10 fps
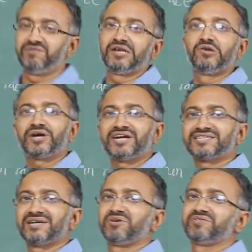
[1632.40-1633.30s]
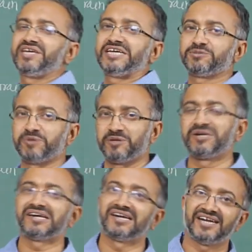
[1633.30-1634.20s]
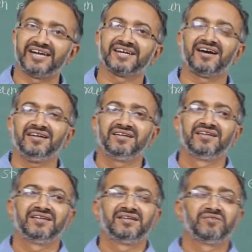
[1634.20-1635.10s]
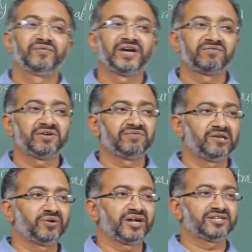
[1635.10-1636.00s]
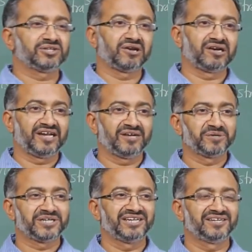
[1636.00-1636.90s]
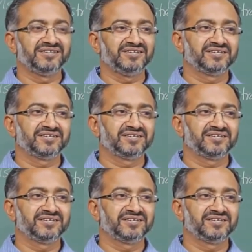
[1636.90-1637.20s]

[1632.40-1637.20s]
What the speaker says: will look at some of the experimental data where we will look at solid like materials,